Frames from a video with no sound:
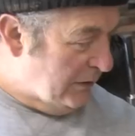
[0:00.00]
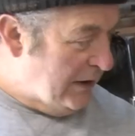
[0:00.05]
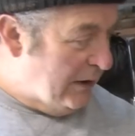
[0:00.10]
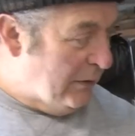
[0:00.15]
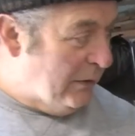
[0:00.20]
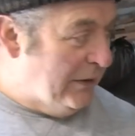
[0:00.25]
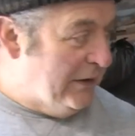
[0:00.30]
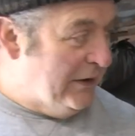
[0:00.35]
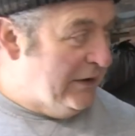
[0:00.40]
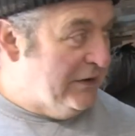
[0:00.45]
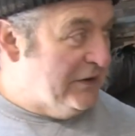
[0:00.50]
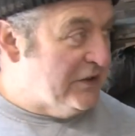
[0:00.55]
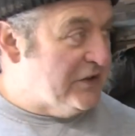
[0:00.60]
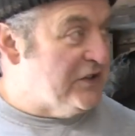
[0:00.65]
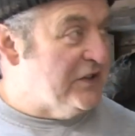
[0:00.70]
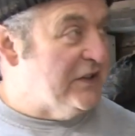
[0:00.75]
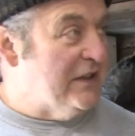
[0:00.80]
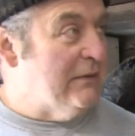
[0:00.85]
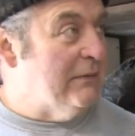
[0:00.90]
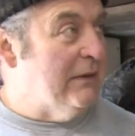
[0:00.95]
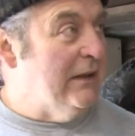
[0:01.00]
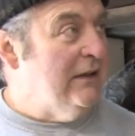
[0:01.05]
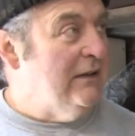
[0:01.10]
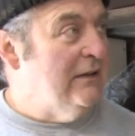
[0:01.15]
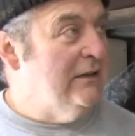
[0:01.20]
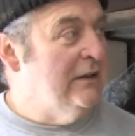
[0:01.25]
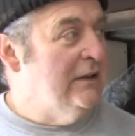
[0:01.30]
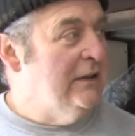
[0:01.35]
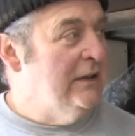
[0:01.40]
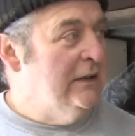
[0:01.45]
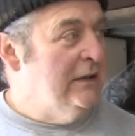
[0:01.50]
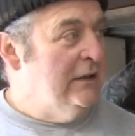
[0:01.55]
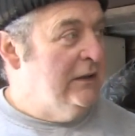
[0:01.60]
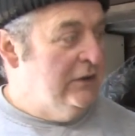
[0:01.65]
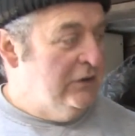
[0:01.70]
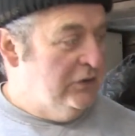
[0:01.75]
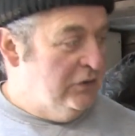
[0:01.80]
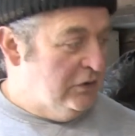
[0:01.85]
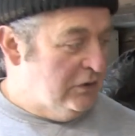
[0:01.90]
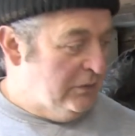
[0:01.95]
an hour in the steamer
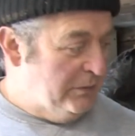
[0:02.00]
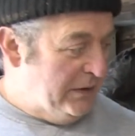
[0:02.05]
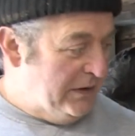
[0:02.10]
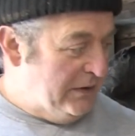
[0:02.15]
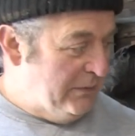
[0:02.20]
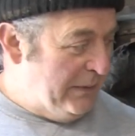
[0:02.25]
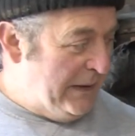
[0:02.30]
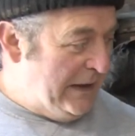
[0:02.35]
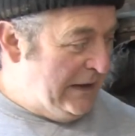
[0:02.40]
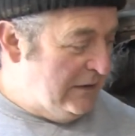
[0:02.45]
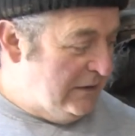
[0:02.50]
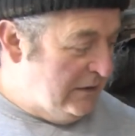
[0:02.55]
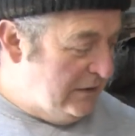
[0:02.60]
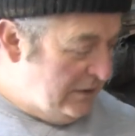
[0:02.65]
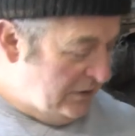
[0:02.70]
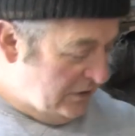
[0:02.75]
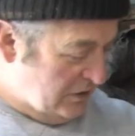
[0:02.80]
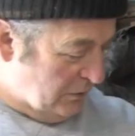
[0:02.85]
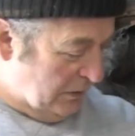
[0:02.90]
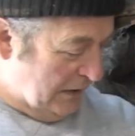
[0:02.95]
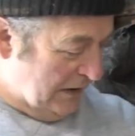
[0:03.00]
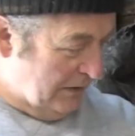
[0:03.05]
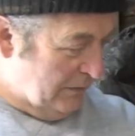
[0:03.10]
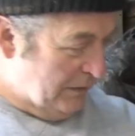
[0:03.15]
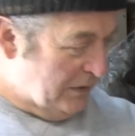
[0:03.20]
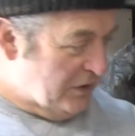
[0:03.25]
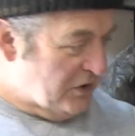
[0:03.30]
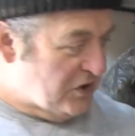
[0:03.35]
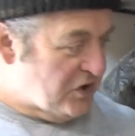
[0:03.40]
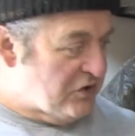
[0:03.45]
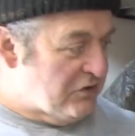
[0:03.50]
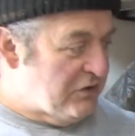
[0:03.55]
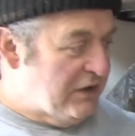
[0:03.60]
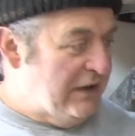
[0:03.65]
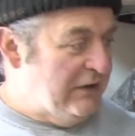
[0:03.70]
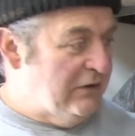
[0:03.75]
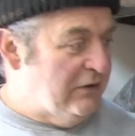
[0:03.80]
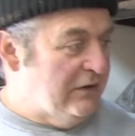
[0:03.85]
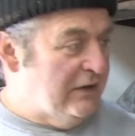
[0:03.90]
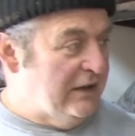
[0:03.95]
took a bit of bending there's quite a bit of
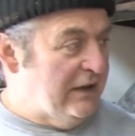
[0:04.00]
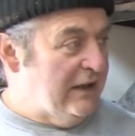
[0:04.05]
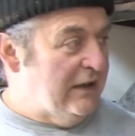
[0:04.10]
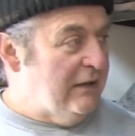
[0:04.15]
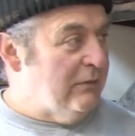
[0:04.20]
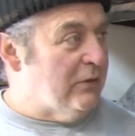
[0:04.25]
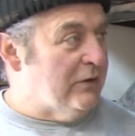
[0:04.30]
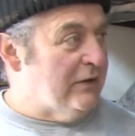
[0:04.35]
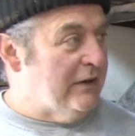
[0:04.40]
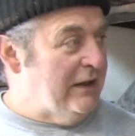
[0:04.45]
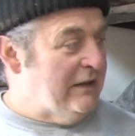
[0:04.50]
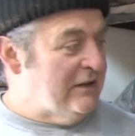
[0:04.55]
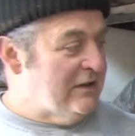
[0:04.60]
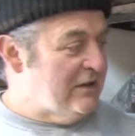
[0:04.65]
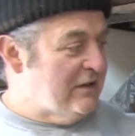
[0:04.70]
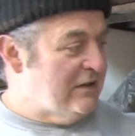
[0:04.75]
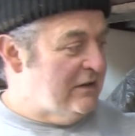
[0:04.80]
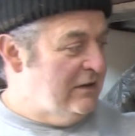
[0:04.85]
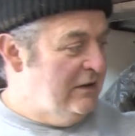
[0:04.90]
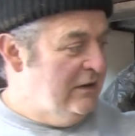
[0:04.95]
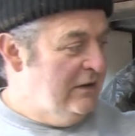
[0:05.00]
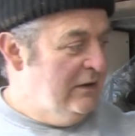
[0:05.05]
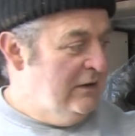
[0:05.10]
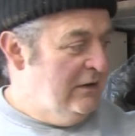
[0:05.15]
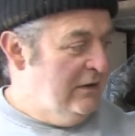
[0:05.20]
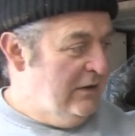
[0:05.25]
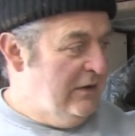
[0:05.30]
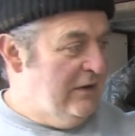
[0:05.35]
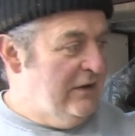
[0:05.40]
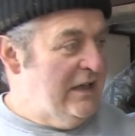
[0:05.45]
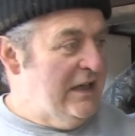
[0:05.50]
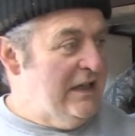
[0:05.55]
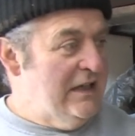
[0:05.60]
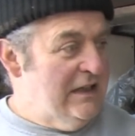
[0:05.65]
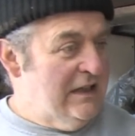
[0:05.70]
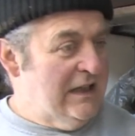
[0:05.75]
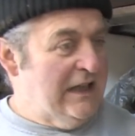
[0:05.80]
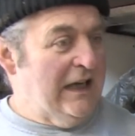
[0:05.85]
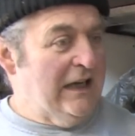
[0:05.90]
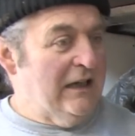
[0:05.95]
strain on there but that's
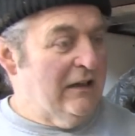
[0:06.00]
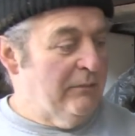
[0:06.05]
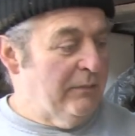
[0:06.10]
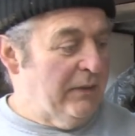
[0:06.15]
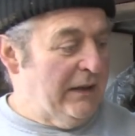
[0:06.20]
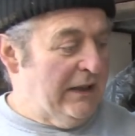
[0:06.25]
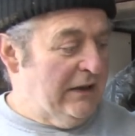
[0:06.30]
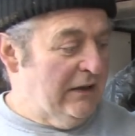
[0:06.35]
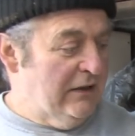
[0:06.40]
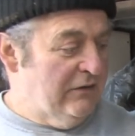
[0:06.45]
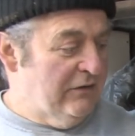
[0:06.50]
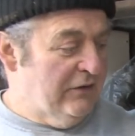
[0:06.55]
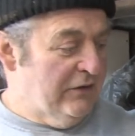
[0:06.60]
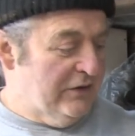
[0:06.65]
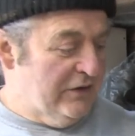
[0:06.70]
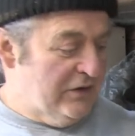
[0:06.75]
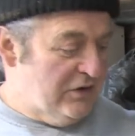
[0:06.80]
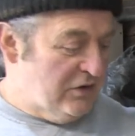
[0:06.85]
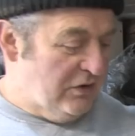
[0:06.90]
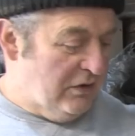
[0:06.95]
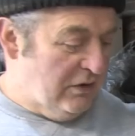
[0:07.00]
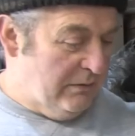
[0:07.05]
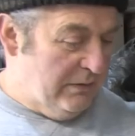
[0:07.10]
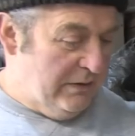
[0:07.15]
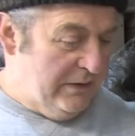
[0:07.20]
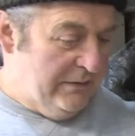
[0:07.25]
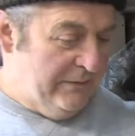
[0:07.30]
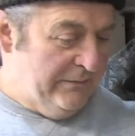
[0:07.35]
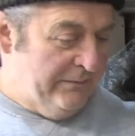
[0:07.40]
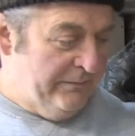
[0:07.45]
the king plank for the job